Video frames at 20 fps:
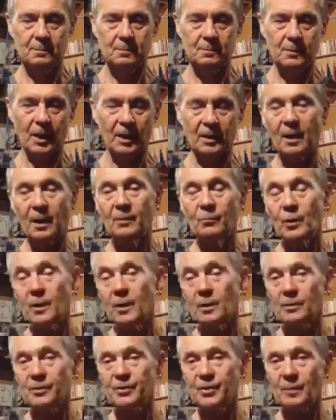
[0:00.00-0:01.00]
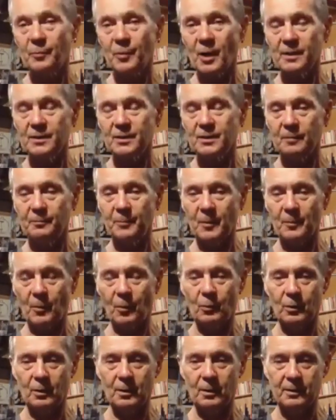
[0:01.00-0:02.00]
And then we're not surprised that
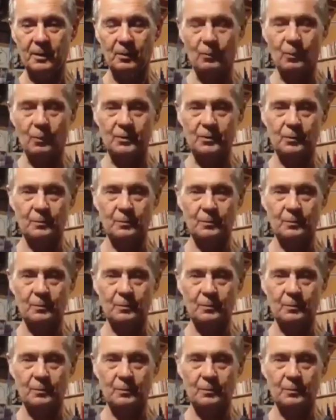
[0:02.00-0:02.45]
people really don't want